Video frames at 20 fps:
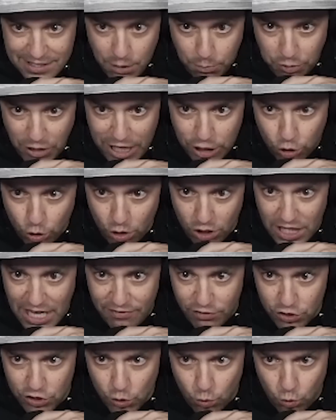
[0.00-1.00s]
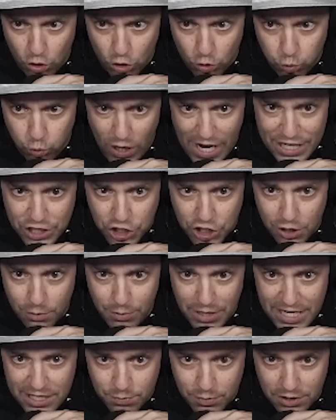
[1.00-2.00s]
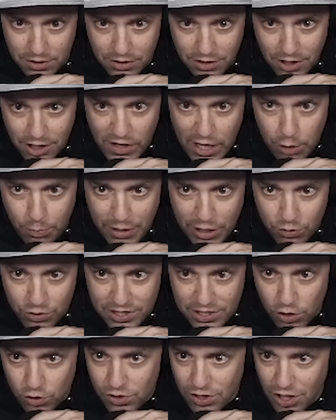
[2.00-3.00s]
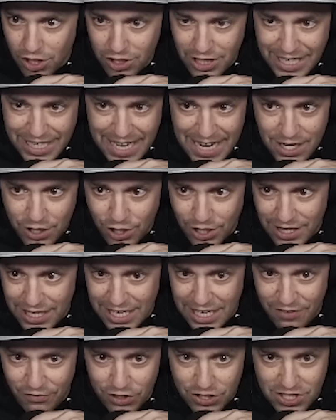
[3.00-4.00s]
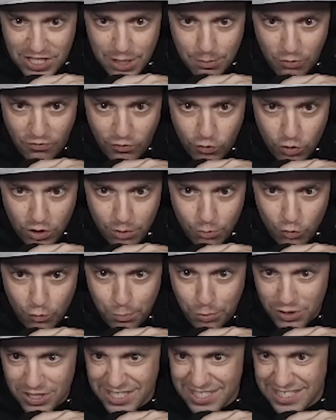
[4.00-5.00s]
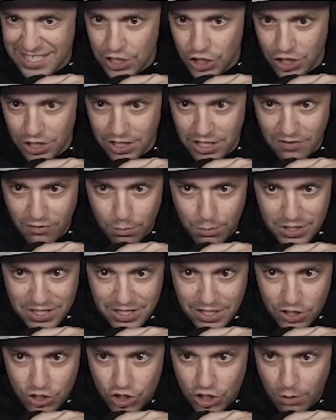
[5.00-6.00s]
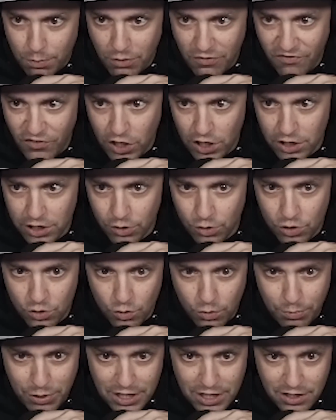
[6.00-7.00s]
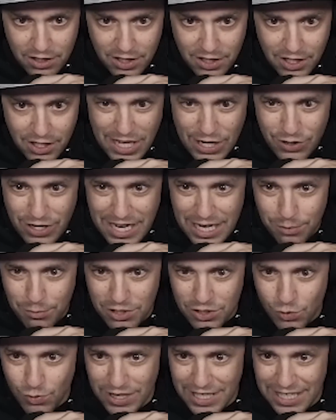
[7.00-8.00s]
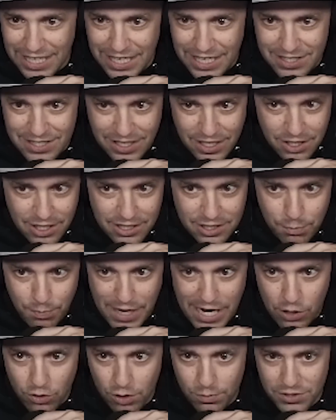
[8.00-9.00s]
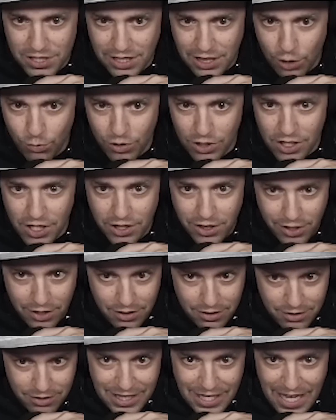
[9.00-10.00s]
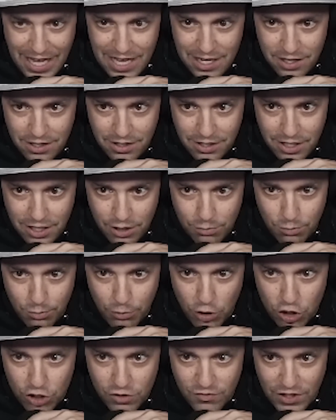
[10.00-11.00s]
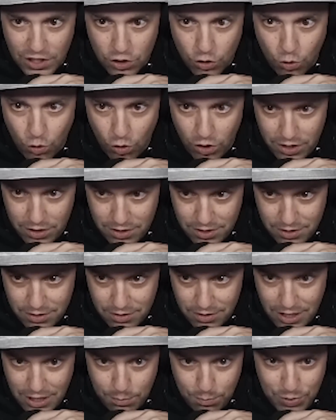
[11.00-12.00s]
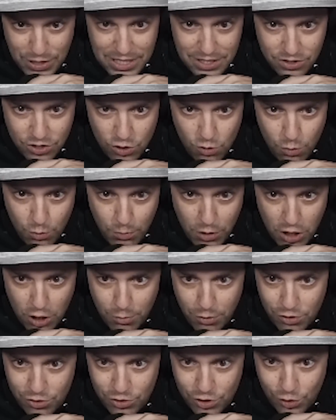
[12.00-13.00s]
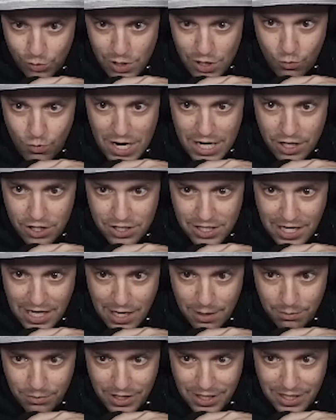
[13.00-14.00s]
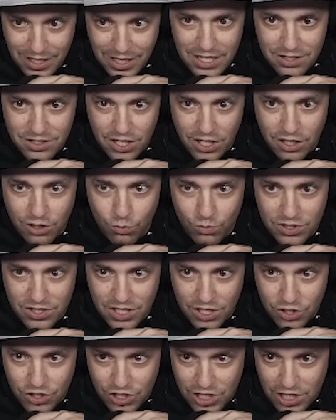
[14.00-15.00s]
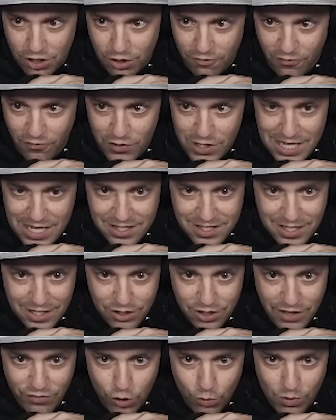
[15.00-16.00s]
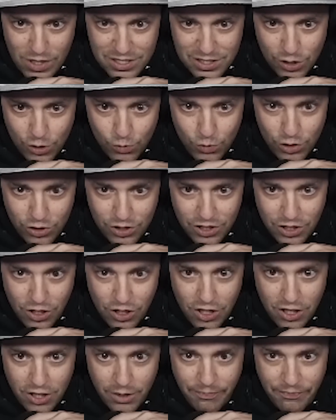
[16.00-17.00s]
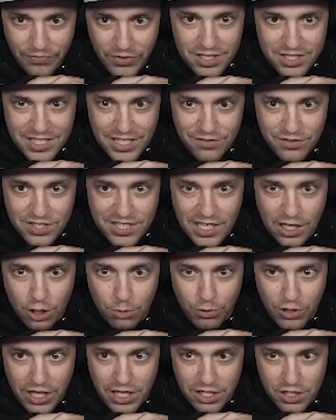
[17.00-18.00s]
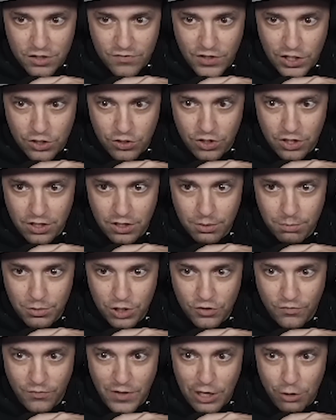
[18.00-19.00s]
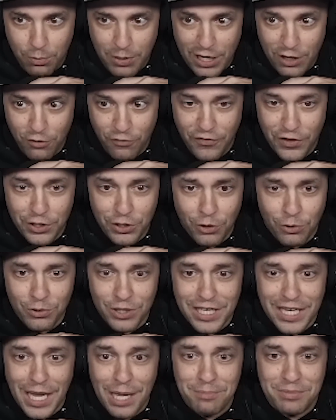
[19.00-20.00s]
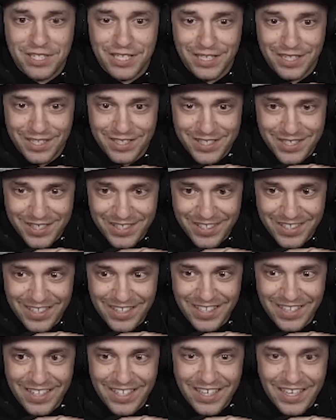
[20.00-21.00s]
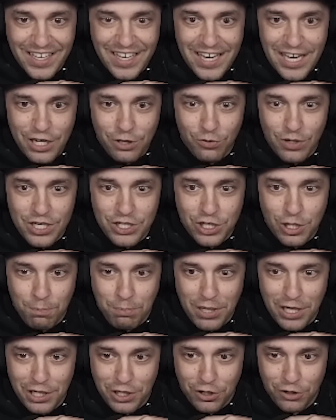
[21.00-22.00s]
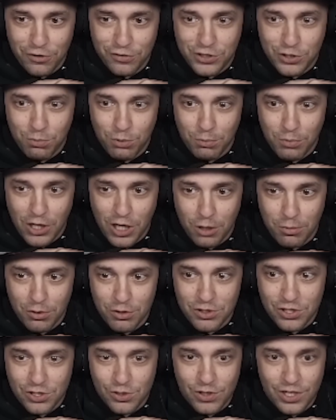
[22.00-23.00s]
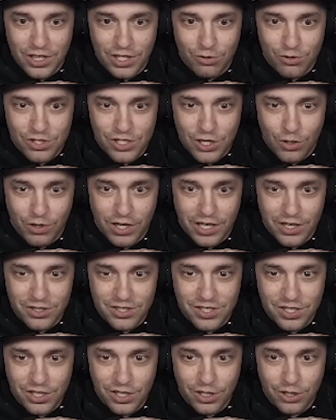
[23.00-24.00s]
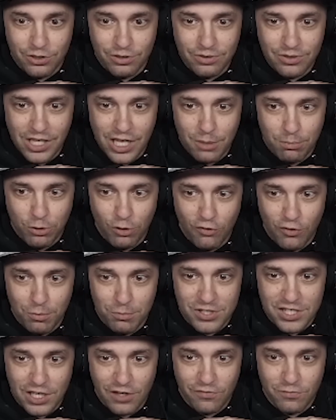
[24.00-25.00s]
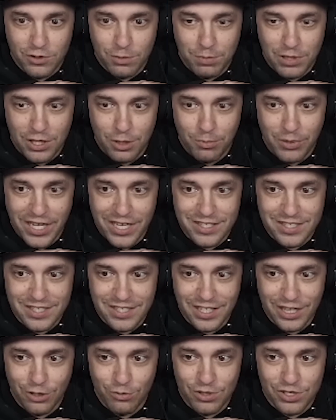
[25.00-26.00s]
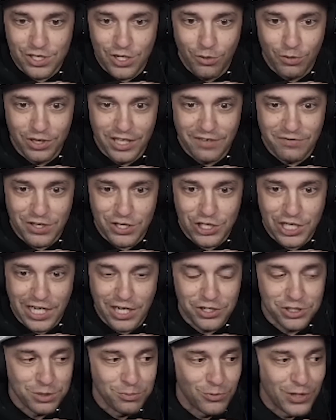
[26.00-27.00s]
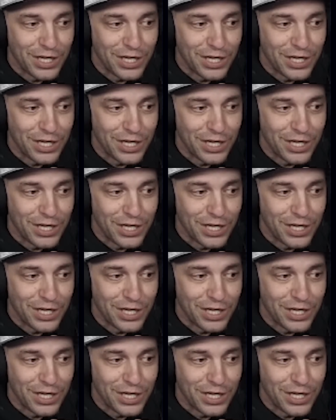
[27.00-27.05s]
As he played through the levels, the world watched in amazement. Mitchflowerpower's skills are unlike anything they had ever seen before. He moved with precision, never missing a jump or falling into a pit. He took out enemies with ease and collected power-ups like they were nothing. In the end, he had emerged victorious. He had beaten Super Mario Bros. 3 in record time. He had done it with such skill and finesse that it left the rest of the world in awe. But instead of celebrating his victory, Mitchflowerpower felt only emptiness. He had reached the pinnacle of Super Mario Bros. 3 and there was nowhere else to go. He had proven himself to be the best, and there was no one left to challenge